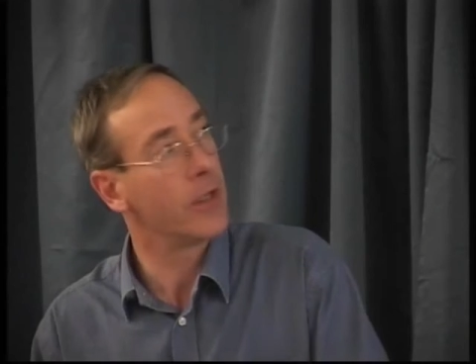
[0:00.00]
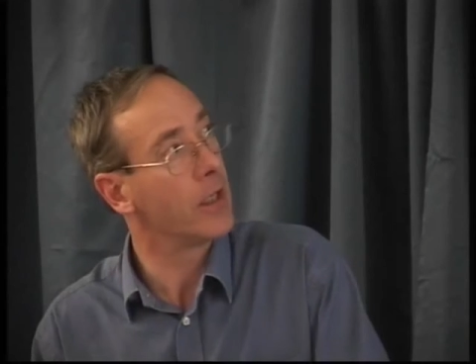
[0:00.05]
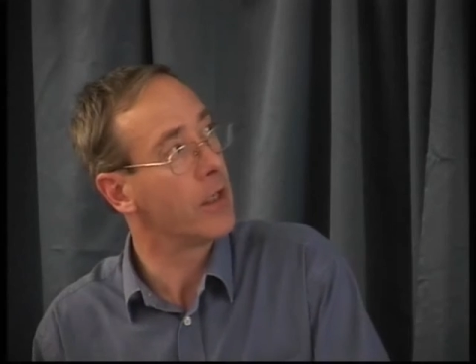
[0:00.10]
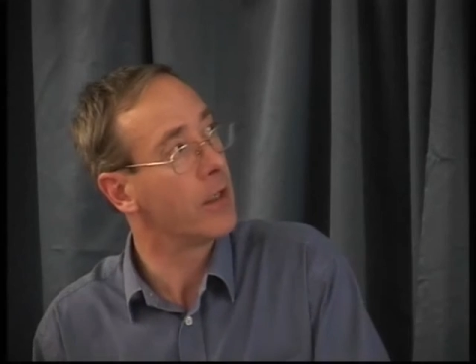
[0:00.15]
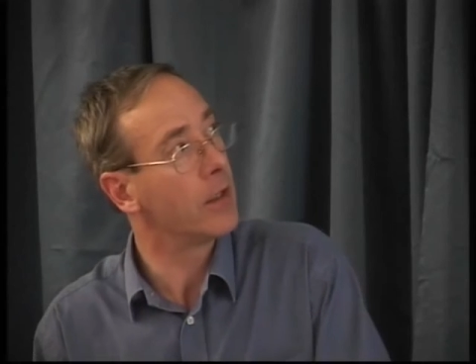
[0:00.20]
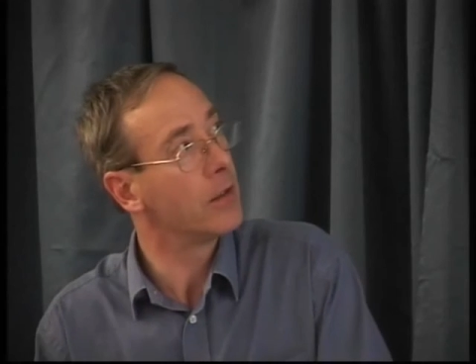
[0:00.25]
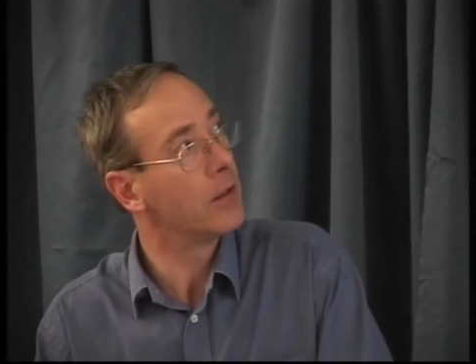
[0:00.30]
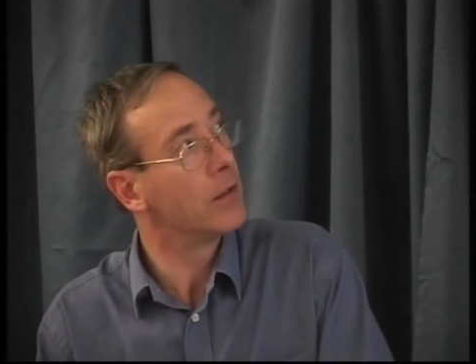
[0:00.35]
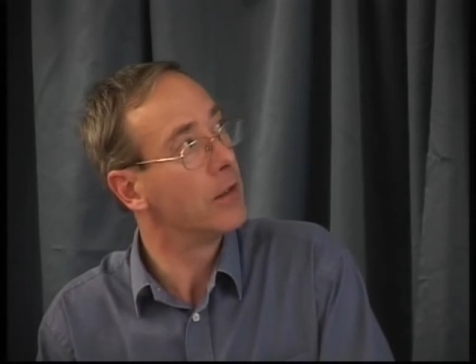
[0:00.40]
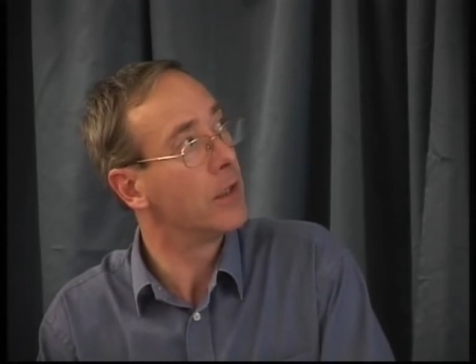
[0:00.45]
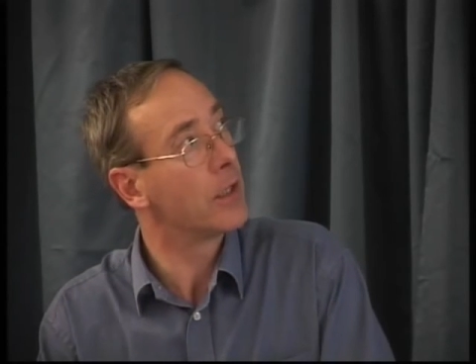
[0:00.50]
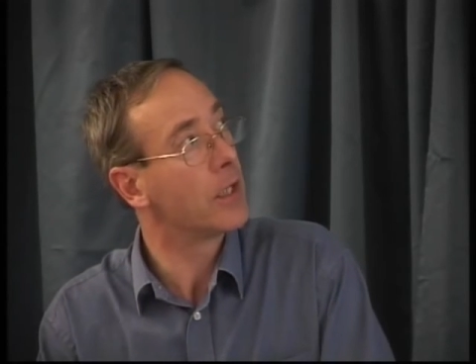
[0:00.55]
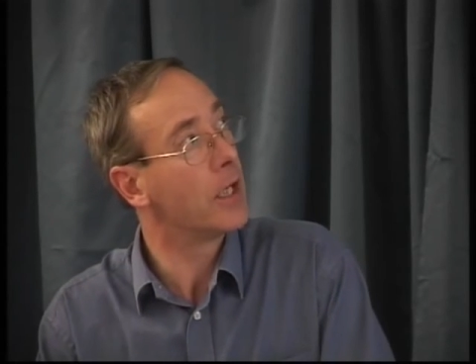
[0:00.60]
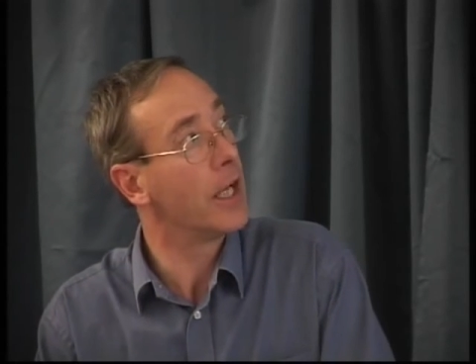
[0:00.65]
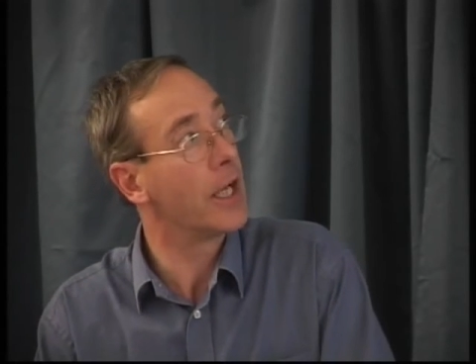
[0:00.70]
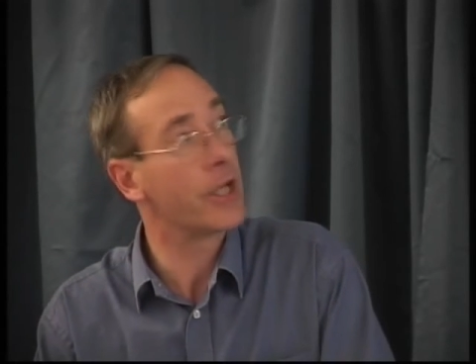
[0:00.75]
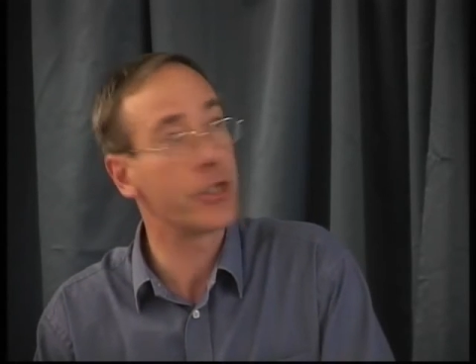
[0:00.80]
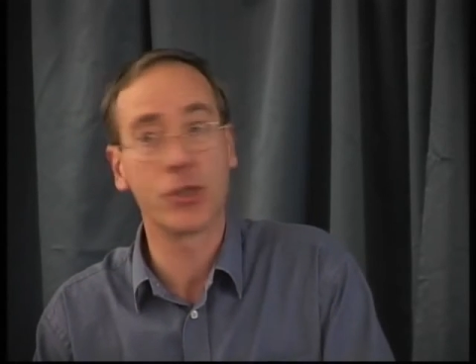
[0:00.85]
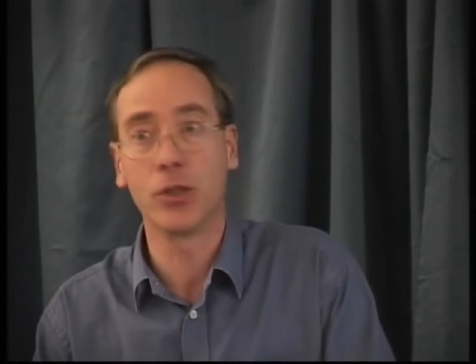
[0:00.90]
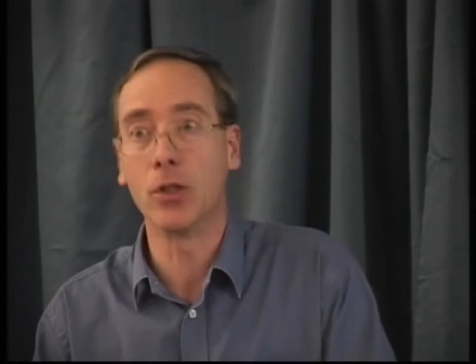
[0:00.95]
here a
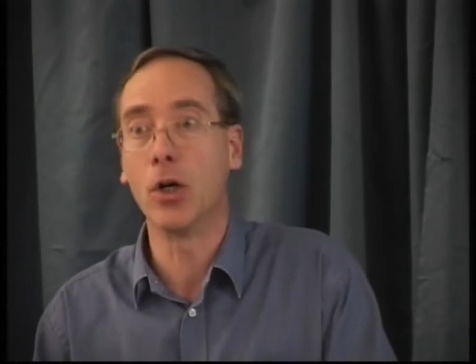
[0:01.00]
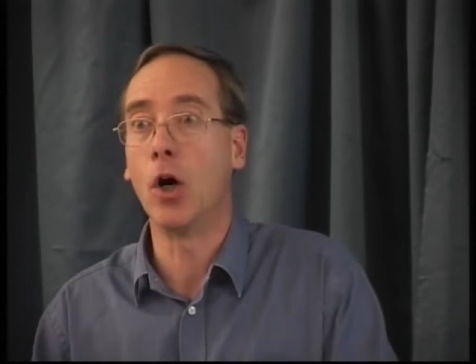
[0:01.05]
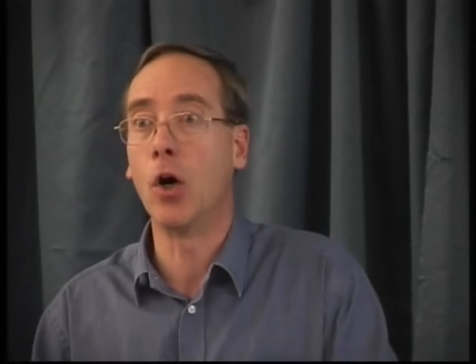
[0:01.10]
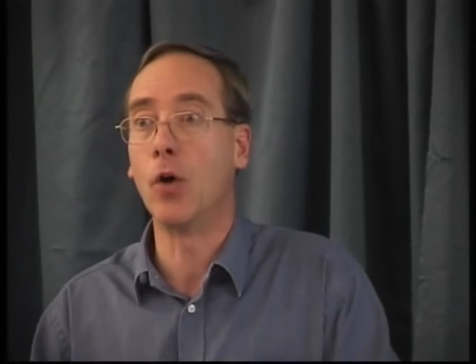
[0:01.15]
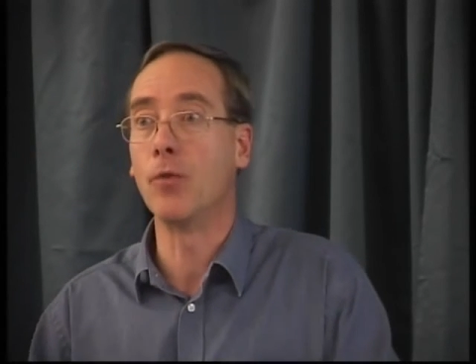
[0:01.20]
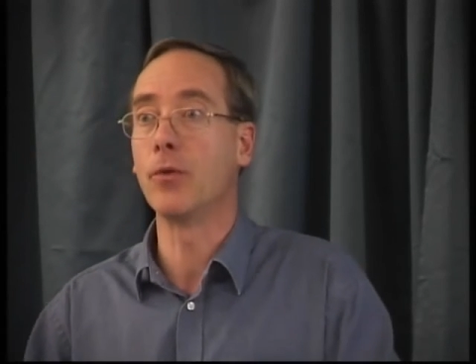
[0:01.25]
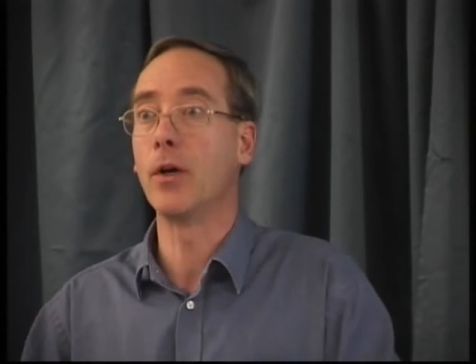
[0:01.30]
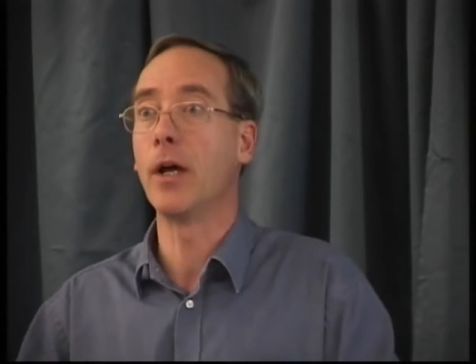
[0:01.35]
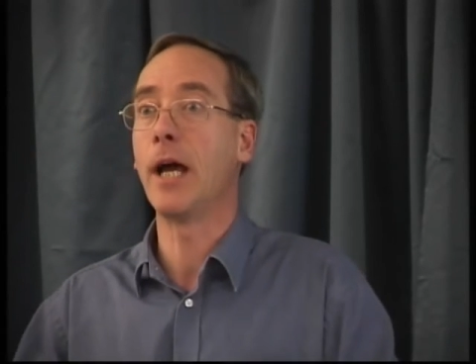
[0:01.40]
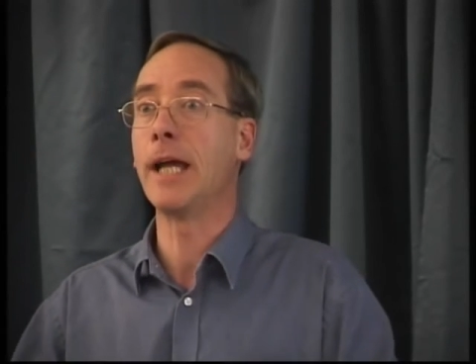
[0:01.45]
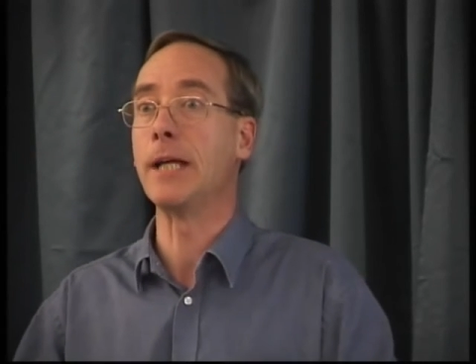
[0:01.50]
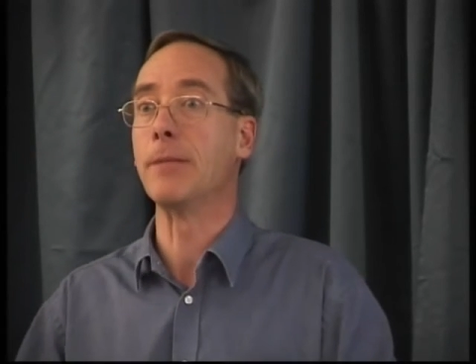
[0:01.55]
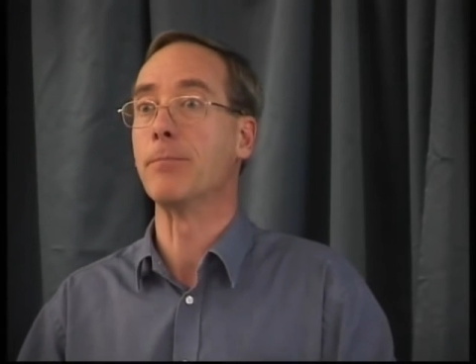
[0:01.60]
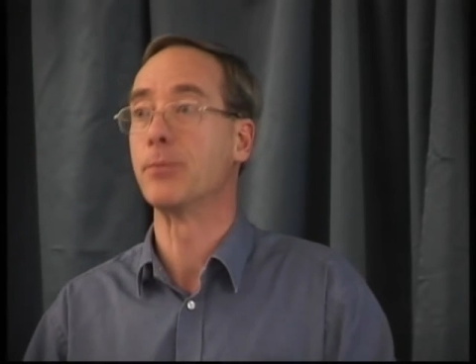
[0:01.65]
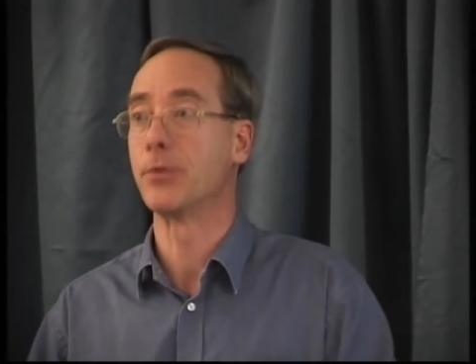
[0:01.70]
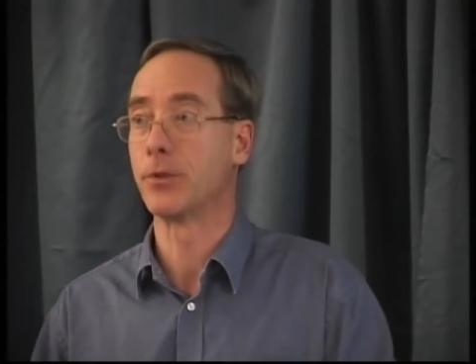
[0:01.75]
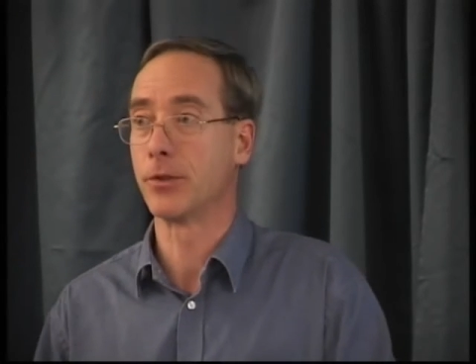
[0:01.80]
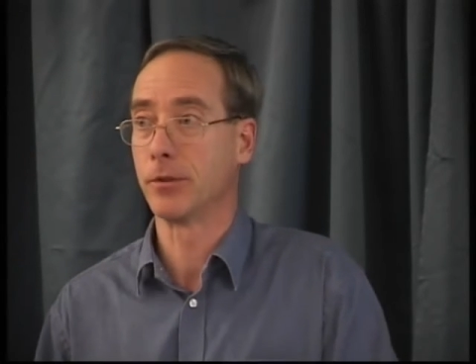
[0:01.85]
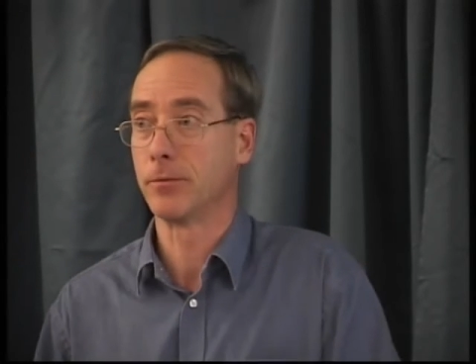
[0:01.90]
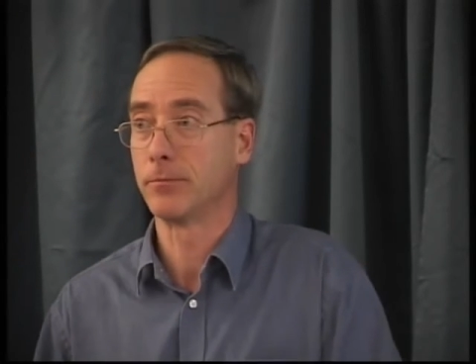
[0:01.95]
collection of
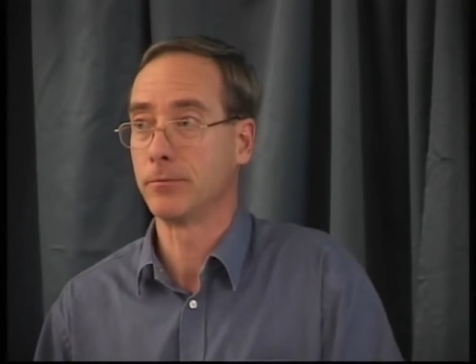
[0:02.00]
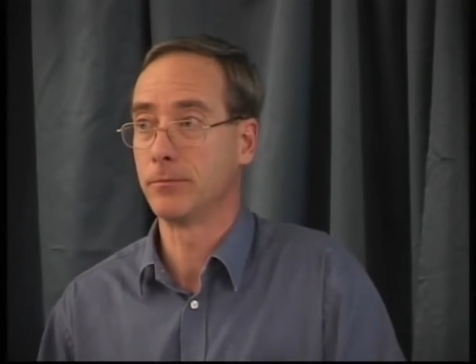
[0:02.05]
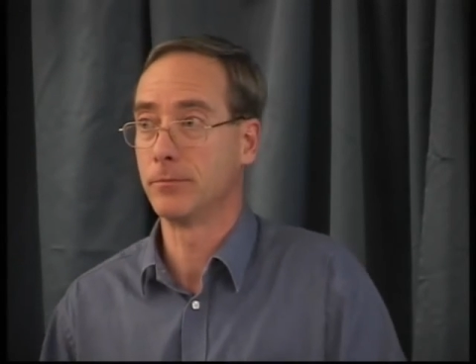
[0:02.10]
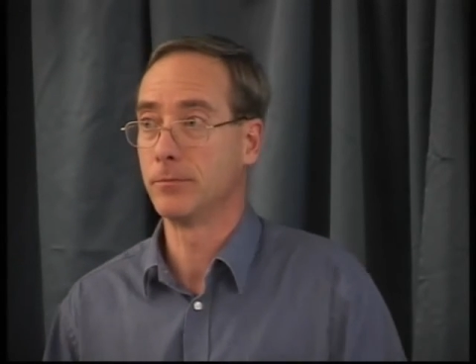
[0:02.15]
apes,